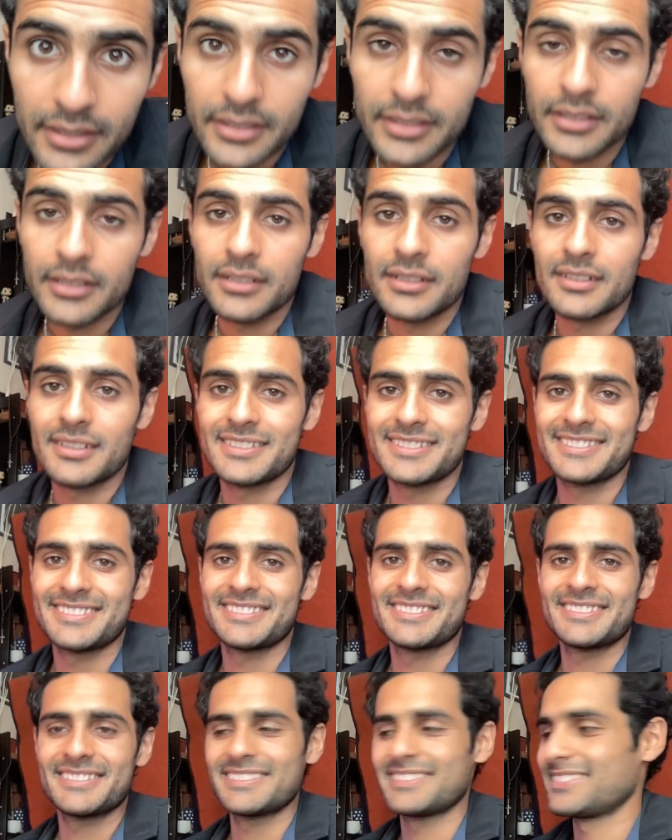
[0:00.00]

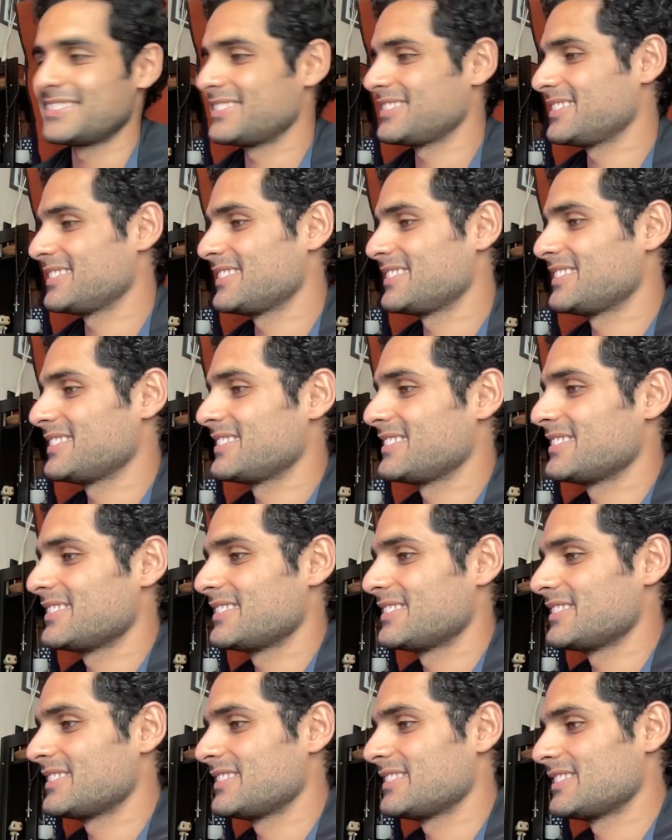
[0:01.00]

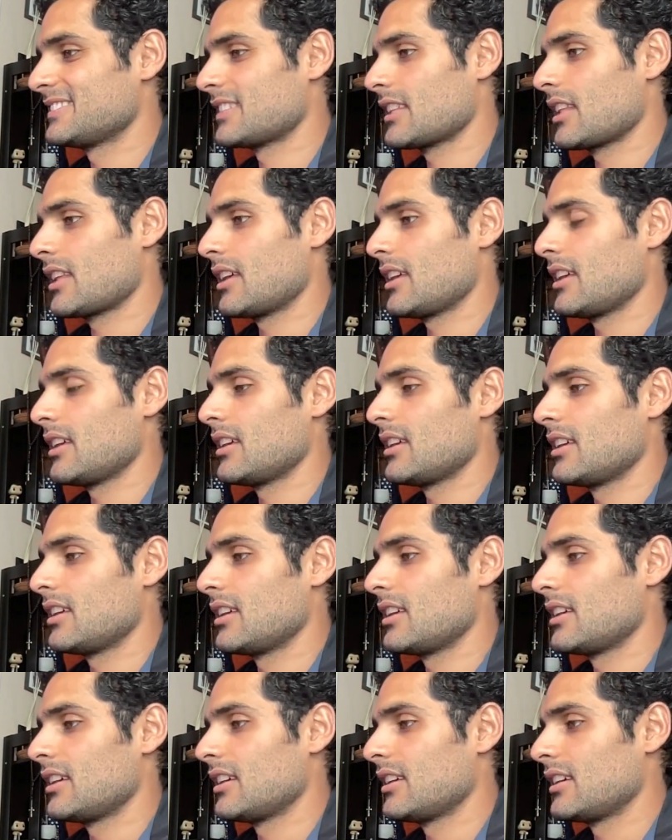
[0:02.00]

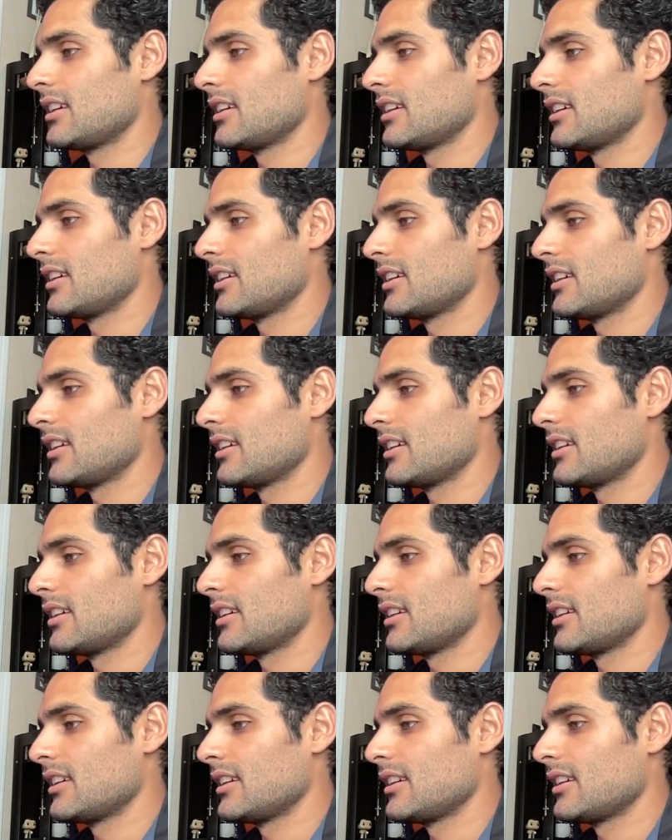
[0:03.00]

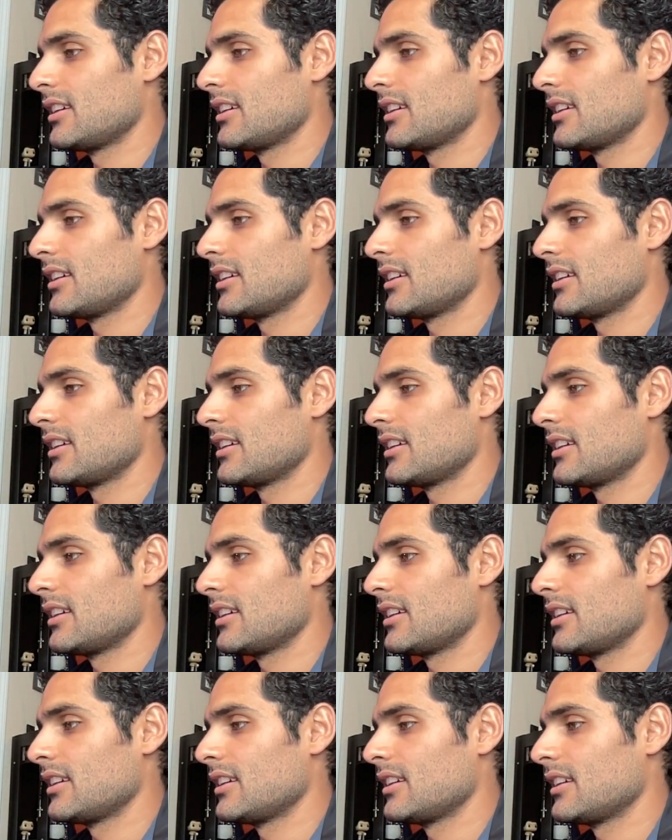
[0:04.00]

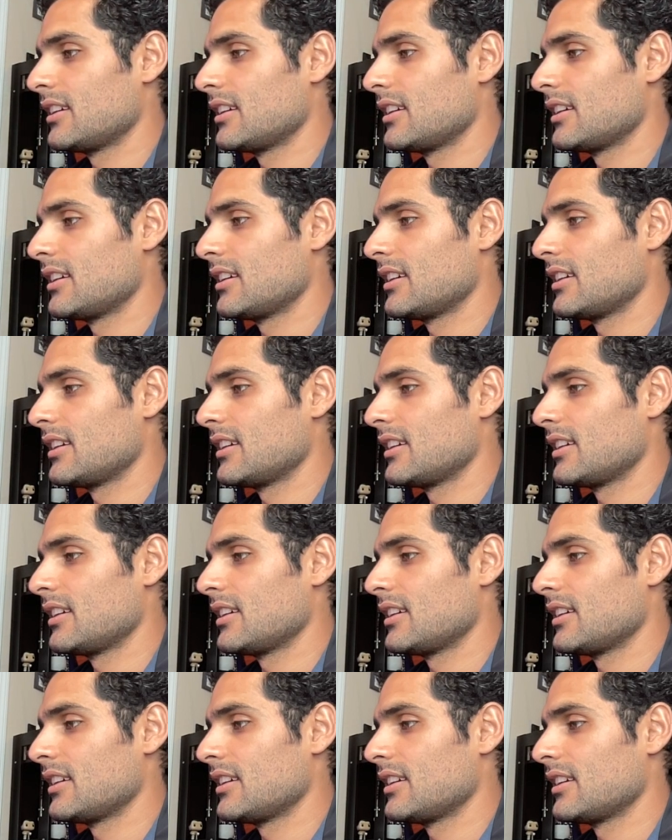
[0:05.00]

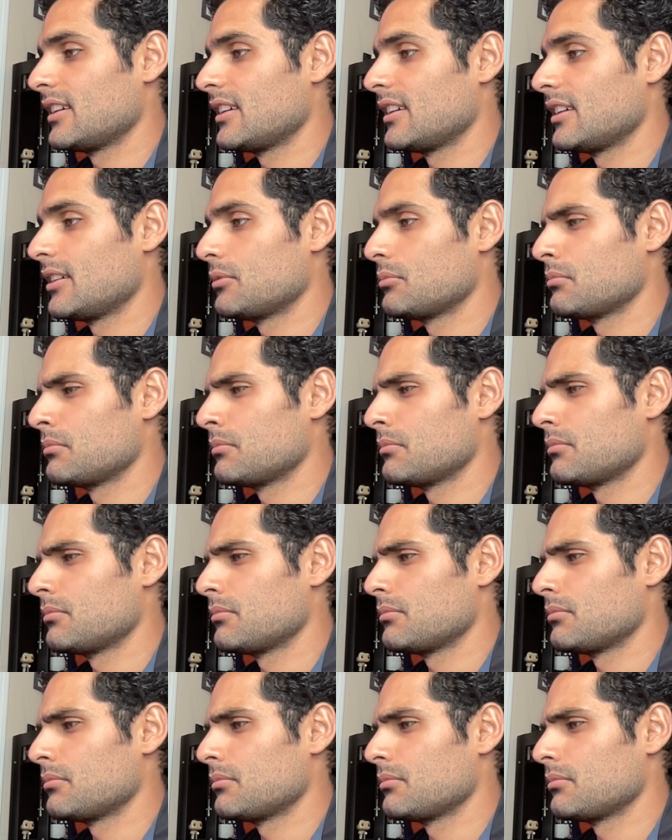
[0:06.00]
Nothing is said.